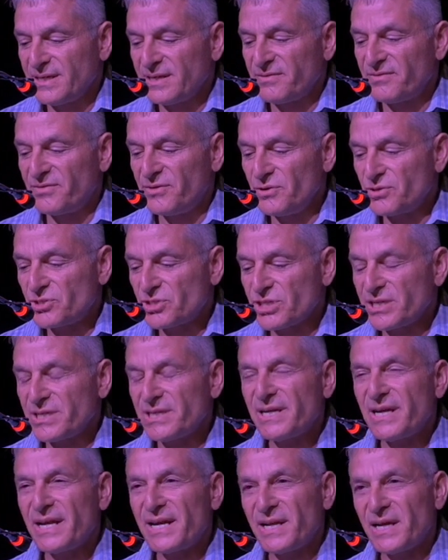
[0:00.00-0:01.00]

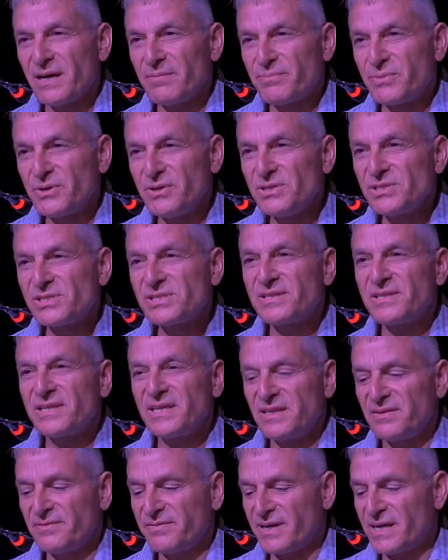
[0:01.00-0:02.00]
future, and our birds and the
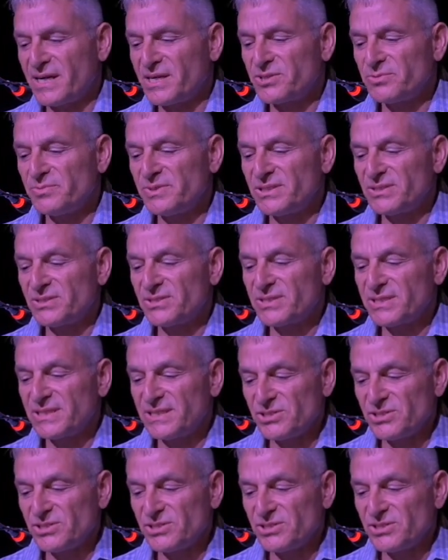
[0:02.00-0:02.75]
environment